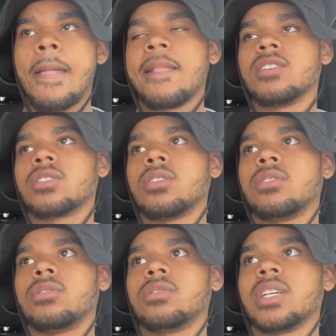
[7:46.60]

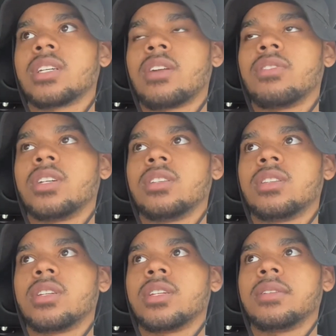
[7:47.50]
So that's kind of a good
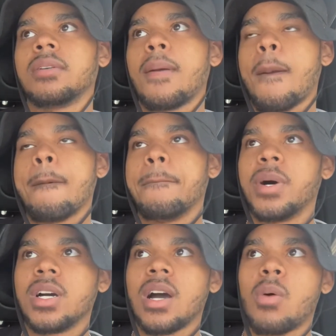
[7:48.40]
thing.
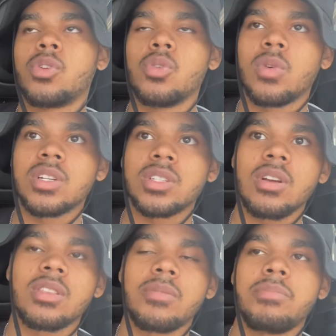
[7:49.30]
But I do want to
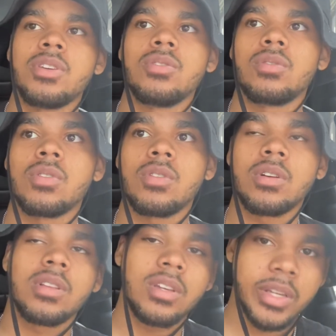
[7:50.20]
start the build
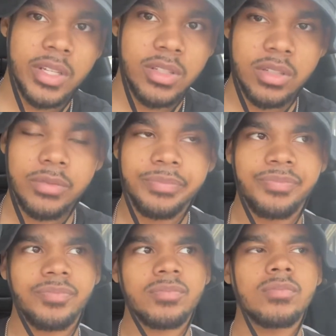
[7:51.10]
on the engine.
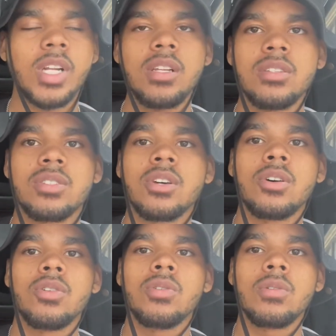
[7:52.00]

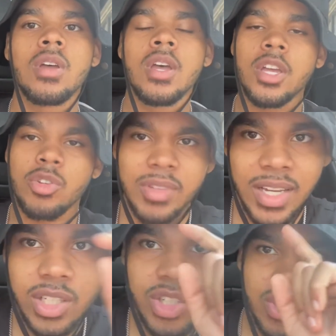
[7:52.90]
So you think I
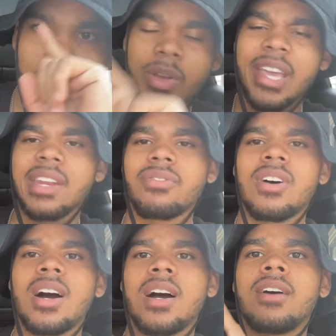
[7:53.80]
should just go
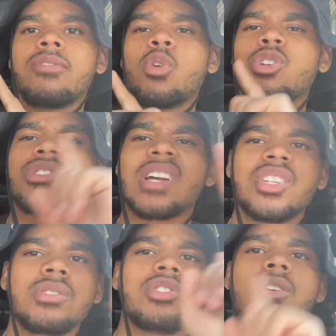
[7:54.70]
E85 or should I
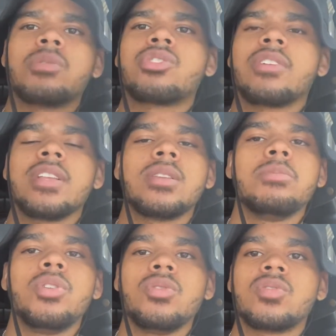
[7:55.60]
just jump straight to
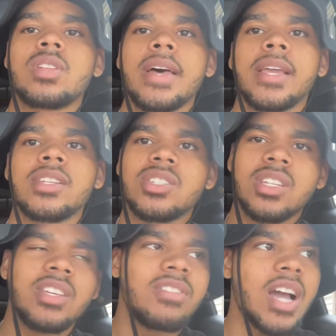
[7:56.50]
boost? Like, just
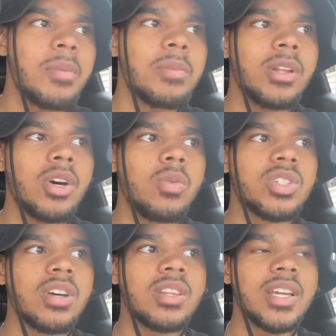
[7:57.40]
leave a comment below what
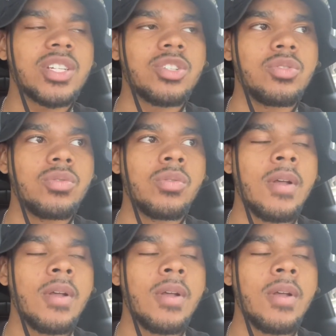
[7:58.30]
y'all think I should do.